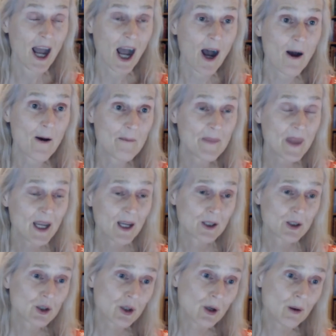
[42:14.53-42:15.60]
Um, mm.
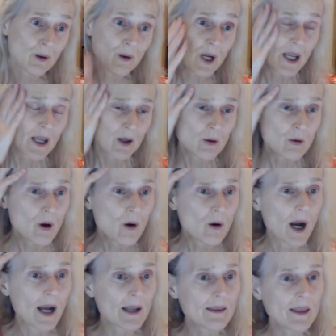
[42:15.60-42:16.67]
So, you know,
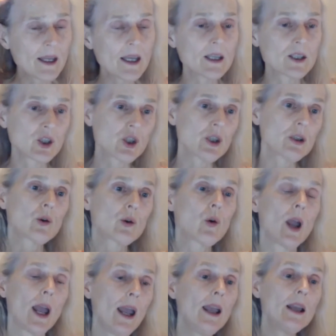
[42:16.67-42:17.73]
I think it's just,
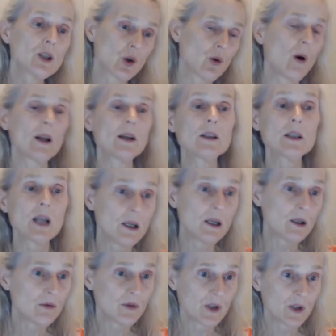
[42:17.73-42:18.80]
A, it's
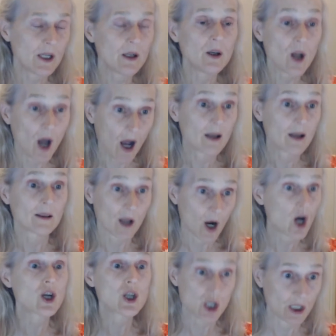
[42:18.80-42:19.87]
quantitatively not
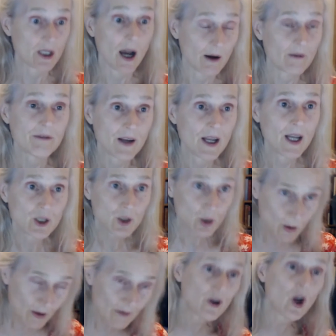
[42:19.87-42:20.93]
large enough to
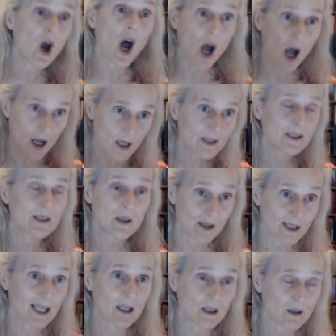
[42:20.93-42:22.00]
have caused the
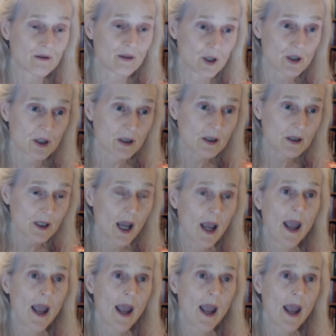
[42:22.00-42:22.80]
little divergence.